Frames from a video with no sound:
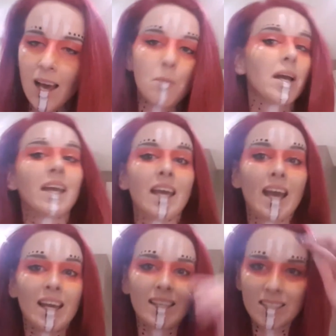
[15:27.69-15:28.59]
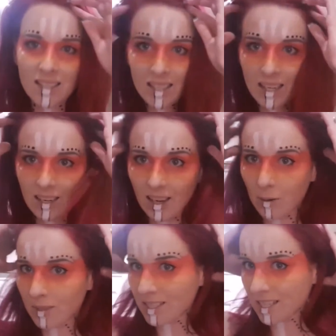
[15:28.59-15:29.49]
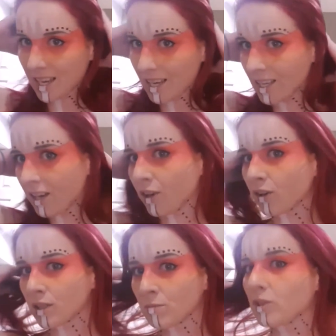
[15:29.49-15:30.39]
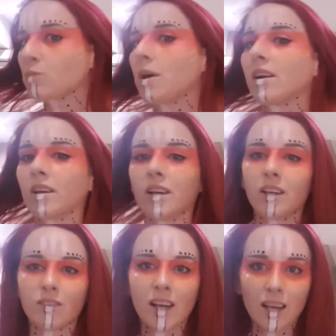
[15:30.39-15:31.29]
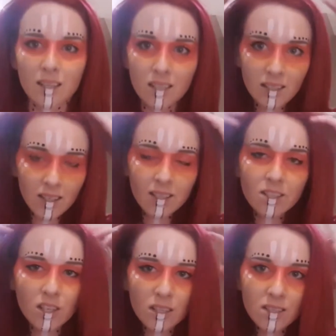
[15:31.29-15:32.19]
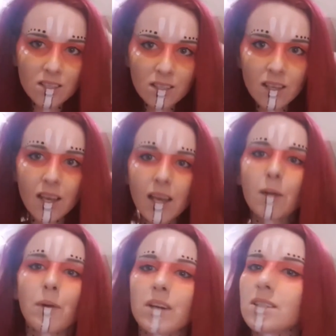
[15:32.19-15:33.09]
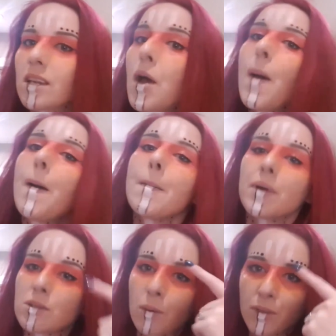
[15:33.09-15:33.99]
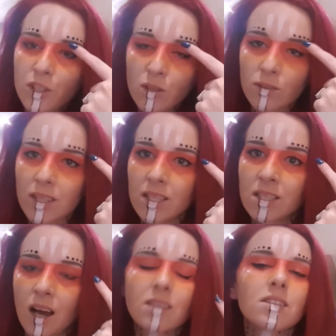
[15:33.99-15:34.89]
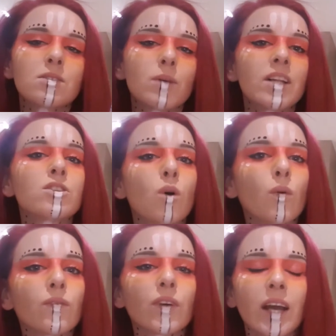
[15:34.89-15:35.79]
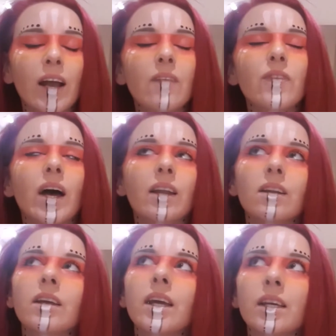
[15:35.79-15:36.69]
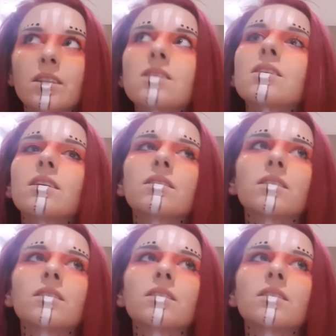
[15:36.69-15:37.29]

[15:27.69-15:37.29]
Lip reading: that. Again, still, I will say it looks much better in reality than it does in person. But as well, when you're doing these dots as well, don't forget that it's